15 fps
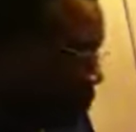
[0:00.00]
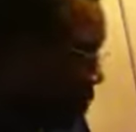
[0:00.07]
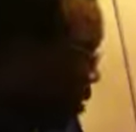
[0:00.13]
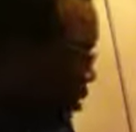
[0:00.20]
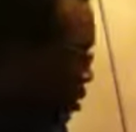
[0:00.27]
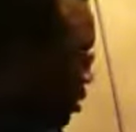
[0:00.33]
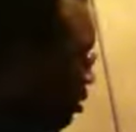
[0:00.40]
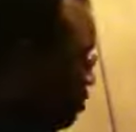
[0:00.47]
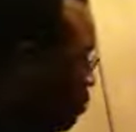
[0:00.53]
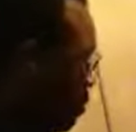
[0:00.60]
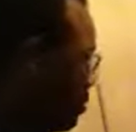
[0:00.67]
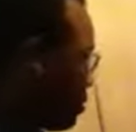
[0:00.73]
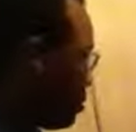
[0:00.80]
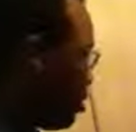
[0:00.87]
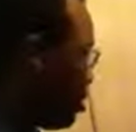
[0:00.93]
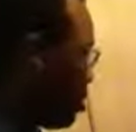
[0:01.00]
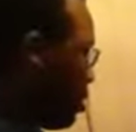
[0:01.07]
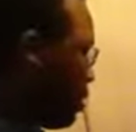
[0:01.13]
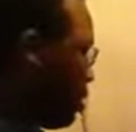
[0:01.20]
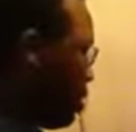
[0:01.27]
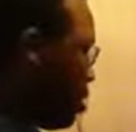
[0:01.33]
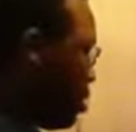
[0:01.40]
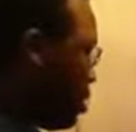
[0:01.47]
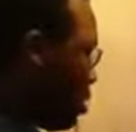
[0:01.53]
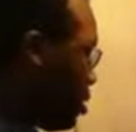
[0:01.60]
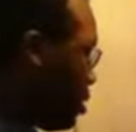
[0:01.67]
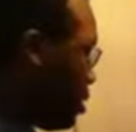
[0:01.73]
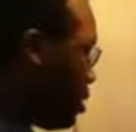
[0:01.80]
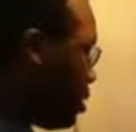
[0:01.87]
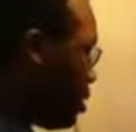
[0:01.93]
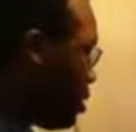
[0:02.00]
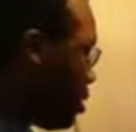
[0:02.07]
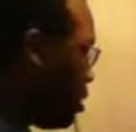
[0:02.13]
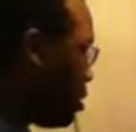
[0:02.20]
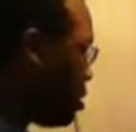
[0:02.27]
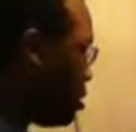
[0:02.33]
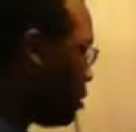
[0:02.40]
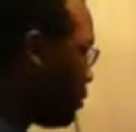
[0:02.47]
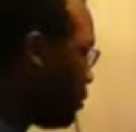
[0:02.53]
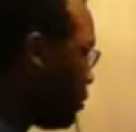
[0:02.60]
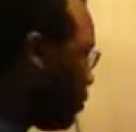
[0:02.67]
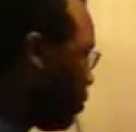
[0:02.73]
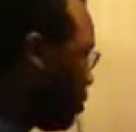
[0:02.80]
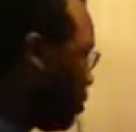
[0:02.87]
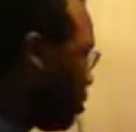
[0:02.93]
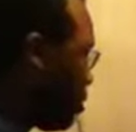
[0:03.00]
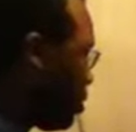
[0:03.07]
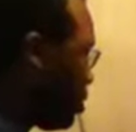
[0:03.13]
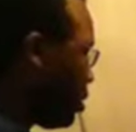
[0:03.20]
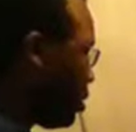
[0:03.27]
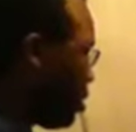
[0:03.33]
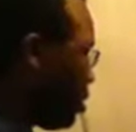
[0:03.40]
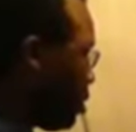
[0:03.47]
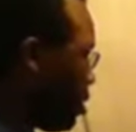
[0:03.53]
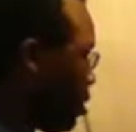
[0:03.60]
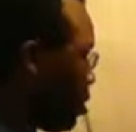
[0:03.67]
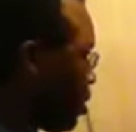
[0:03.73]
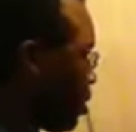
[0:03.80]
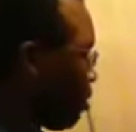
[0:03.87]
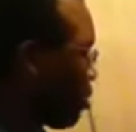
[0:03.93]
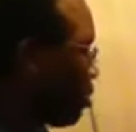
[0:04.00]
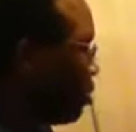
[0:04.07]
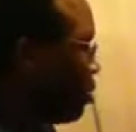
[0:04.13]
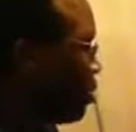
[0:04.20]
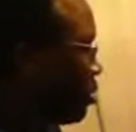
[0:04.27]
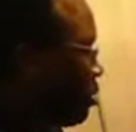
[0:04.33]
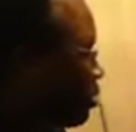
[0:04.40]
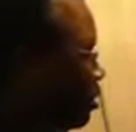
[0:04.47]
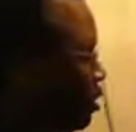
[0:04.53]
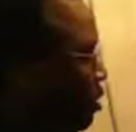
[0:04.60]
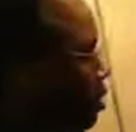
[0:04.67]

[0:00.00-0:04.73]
run Synchros, and just a few. I run